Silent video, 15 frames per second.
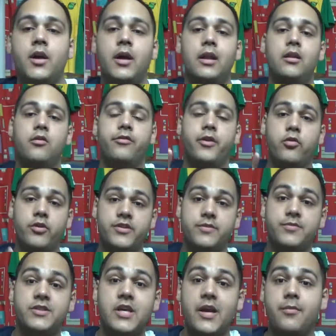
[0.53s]
Hello viewers, I'm
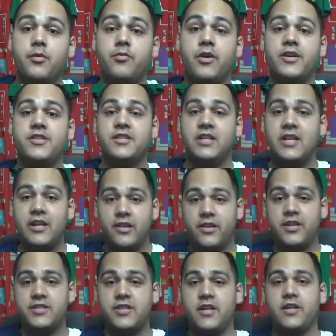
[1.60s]
Simon Preston and
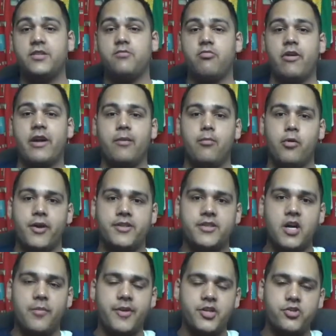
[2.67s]
this is Reggae Boyz
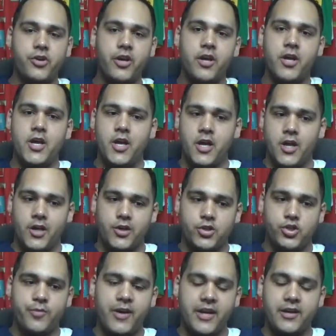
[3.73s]
Commentary.
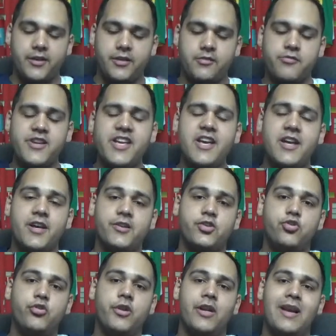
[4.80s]
Jamaica 3,
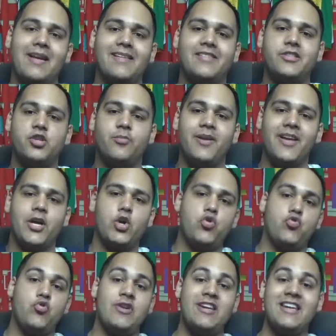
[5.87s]
Trinidad and
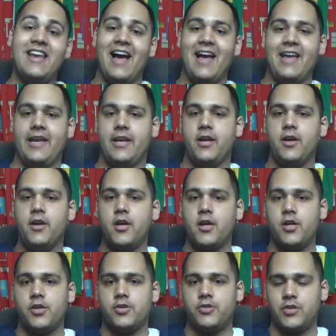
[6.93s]
Tobago 9.
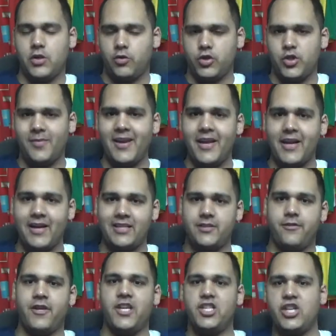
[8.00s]
So Jamaica has
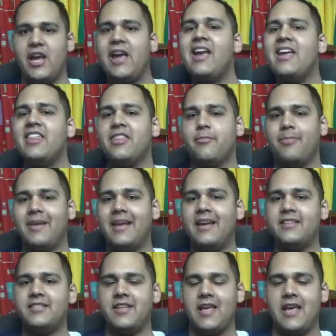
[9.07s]
finished 8th
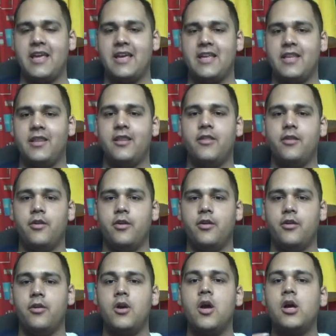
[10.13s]
place in
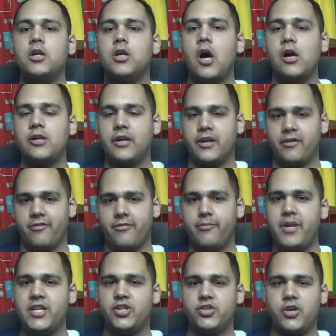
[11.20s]
the CONCACAF
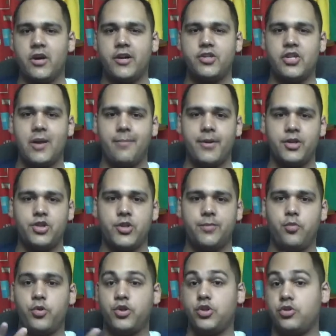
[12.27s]
Beach Soccer Championship,
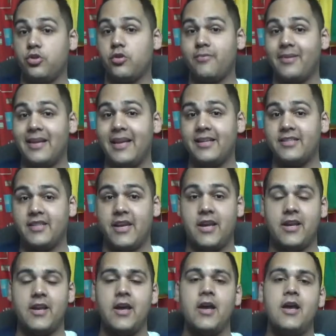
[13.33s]
which took place
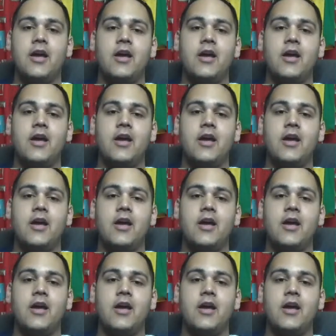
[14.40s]
in